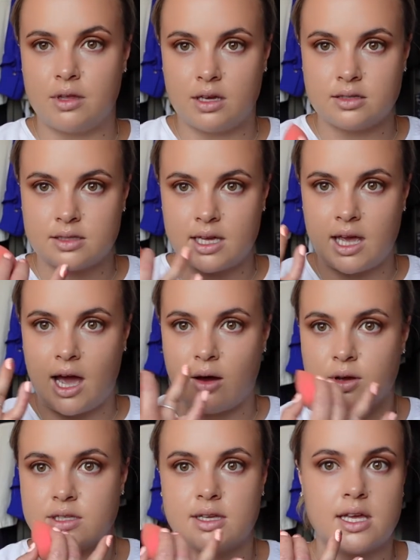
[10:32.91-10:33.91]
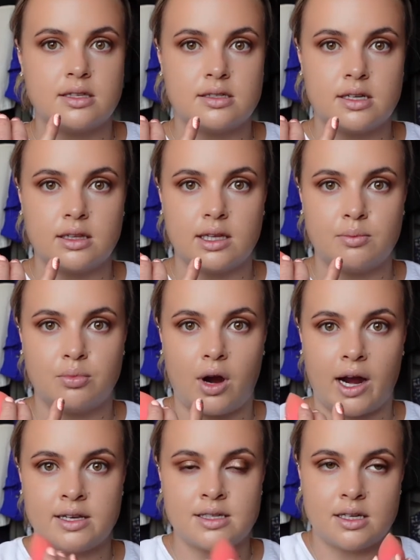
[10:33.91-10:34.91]
You can see how it's instantly
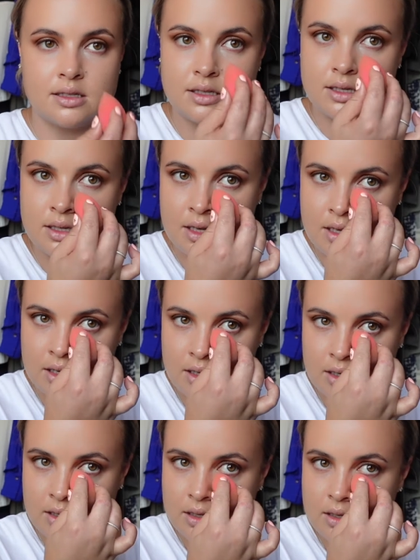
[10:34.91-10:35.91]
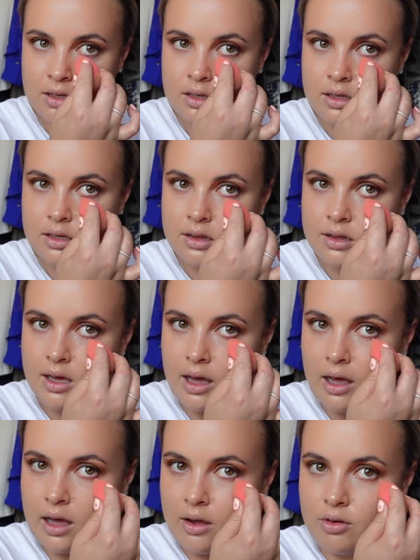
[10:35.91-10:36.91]
brightened that
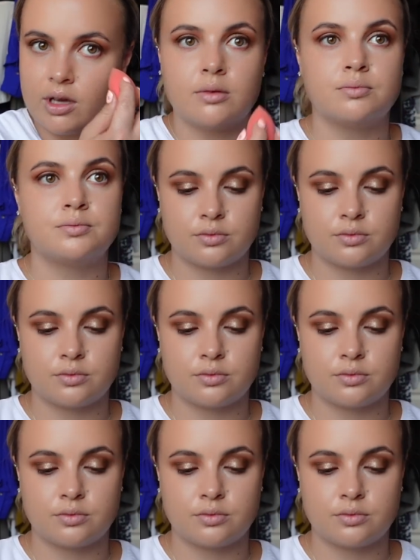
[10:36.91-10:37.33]
area.